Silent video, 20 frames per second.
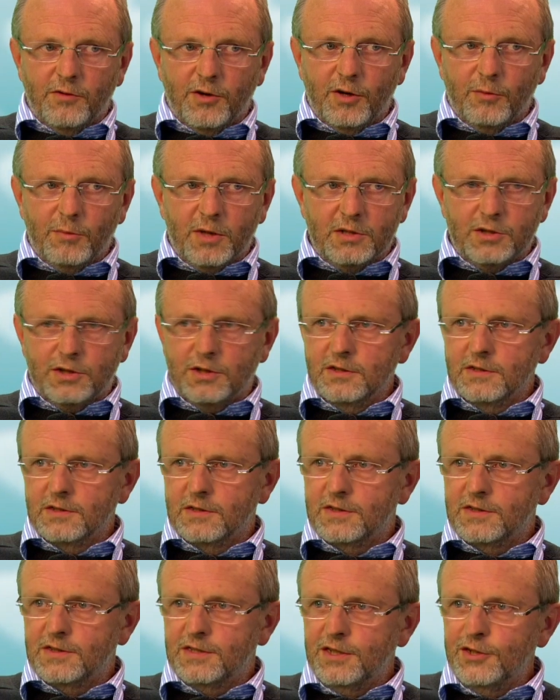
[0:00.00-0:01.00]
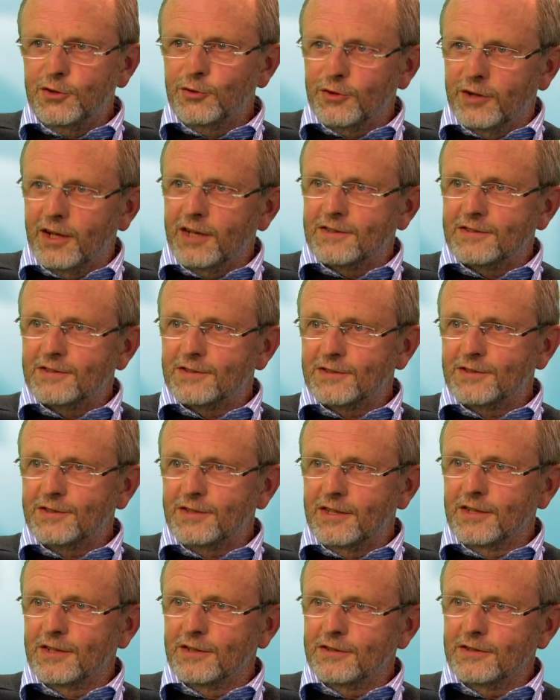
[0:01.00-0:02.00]
you very much and see you next
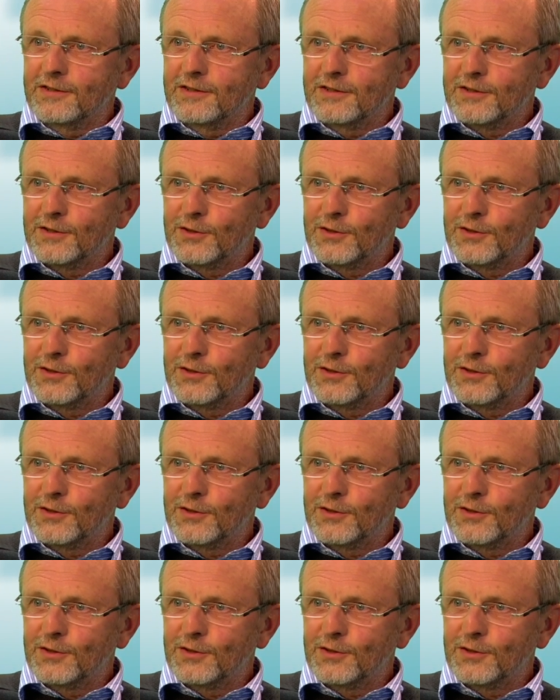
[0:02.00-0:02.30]
year,